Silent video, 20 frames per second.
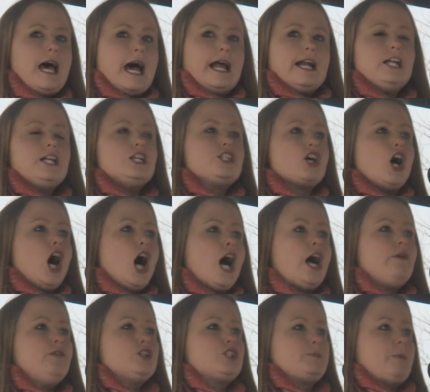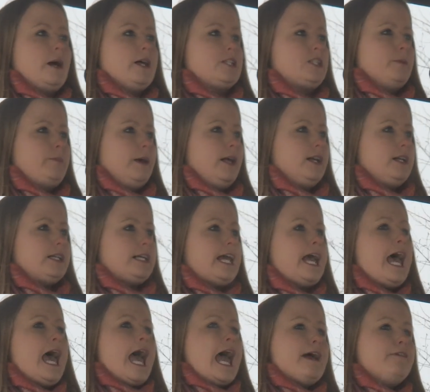and it is our responsibility,
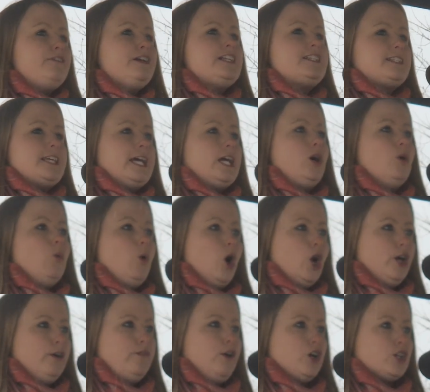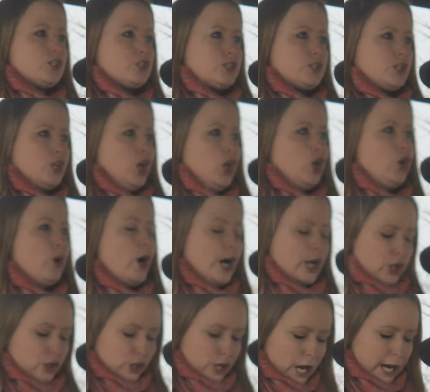every single one of us who are
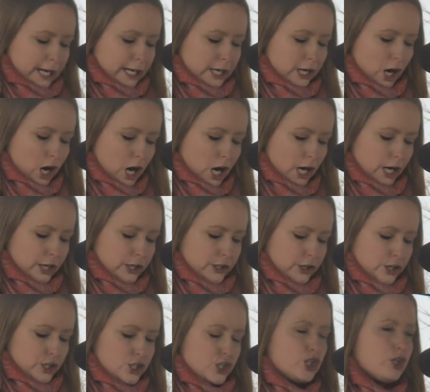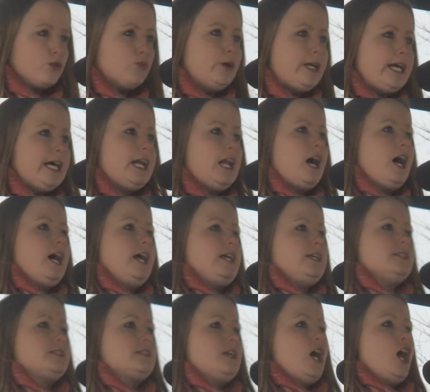United Irelanders, to
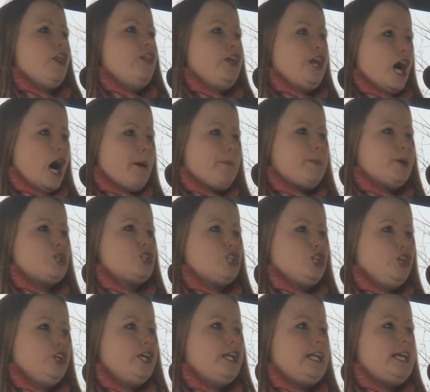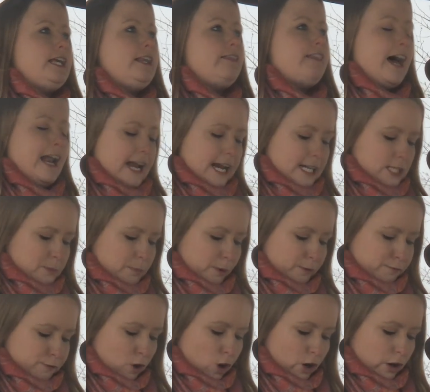realise the opportunity that is
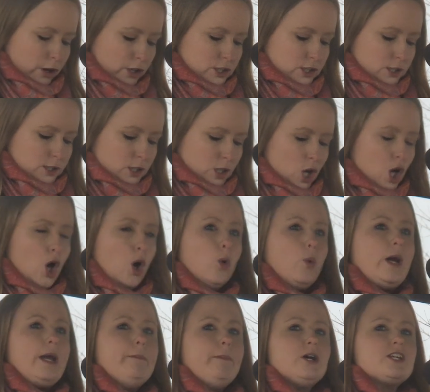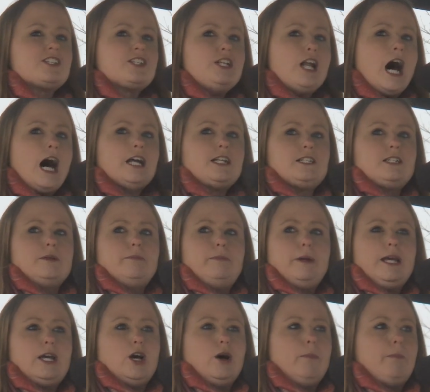before us. We must not
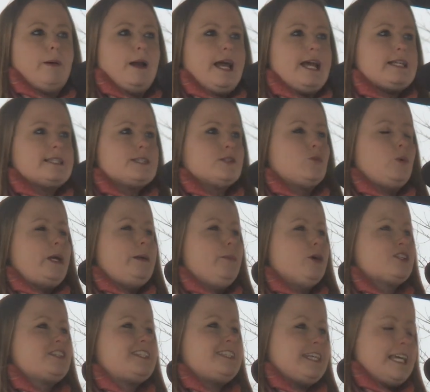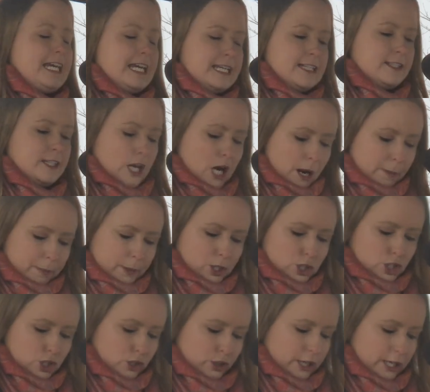be complacent. We must seize the
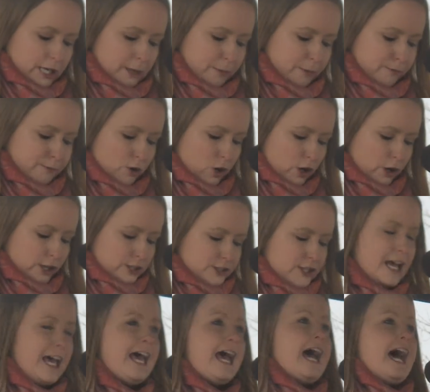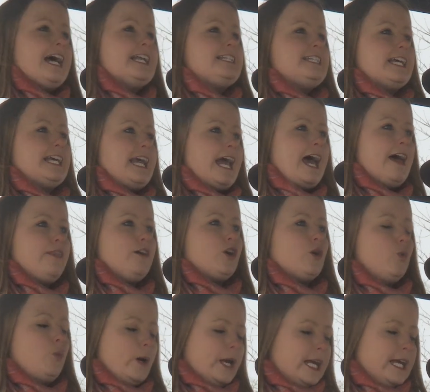opportunity before us and together
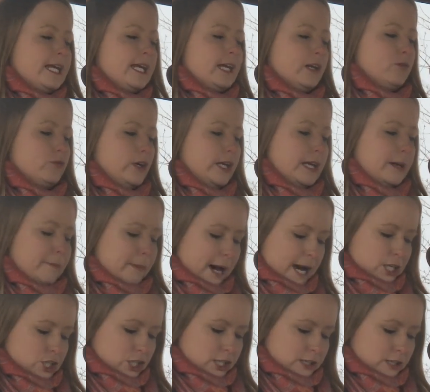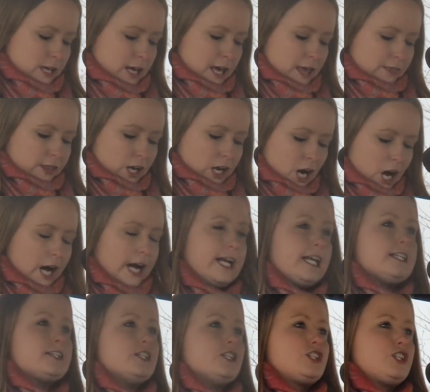we can reimagine the kind
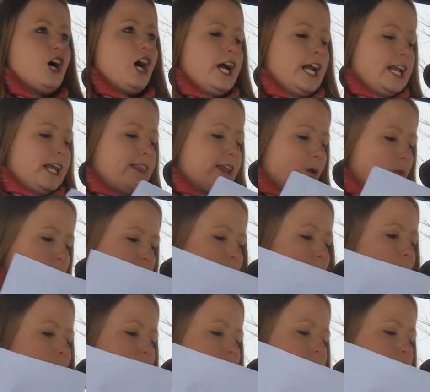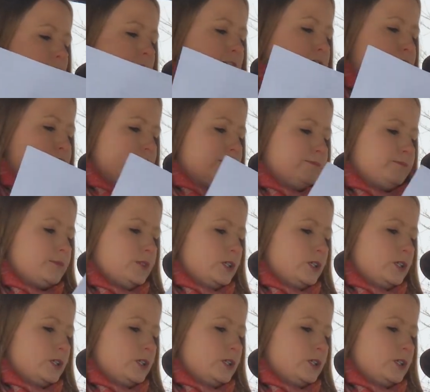of society that we want to live in.